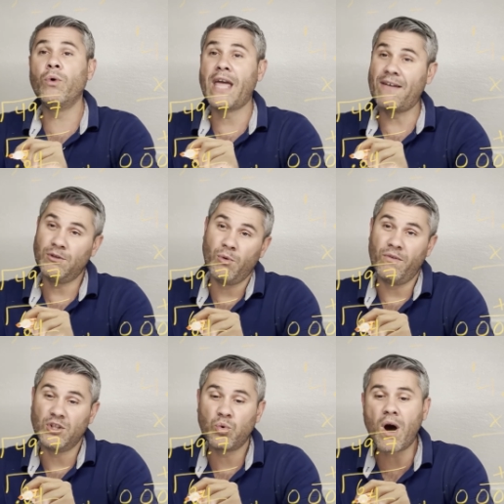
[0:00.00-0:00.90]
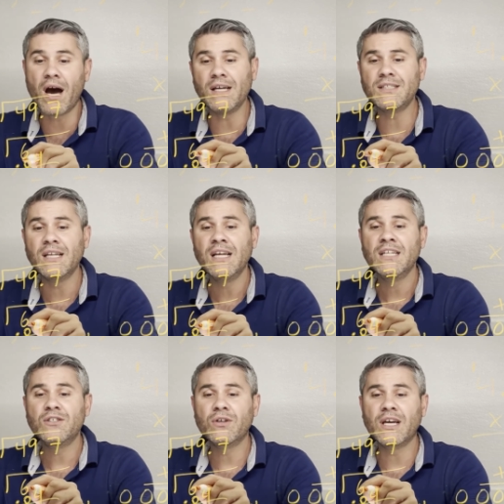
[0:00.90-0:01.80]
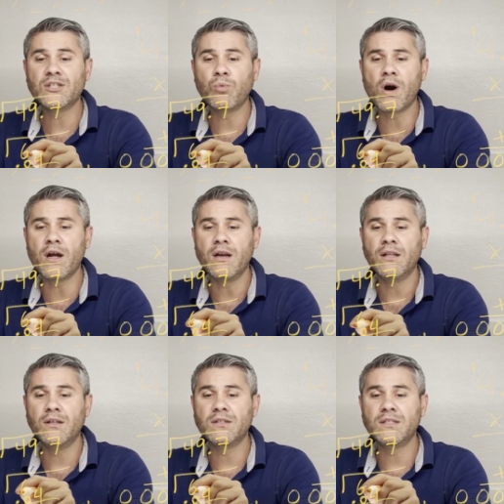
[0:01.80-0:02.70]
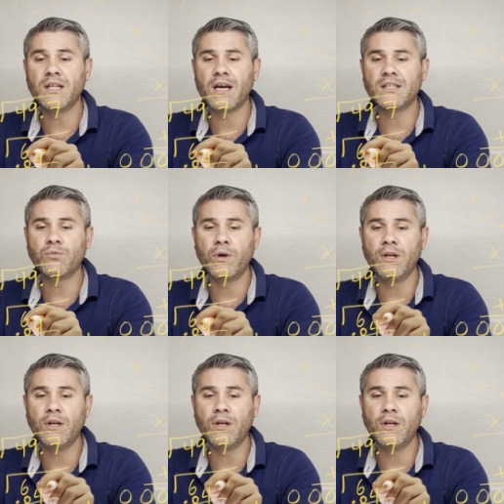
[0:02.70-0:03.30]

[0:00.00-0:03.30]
We have to move it twice. So guess what? The 6,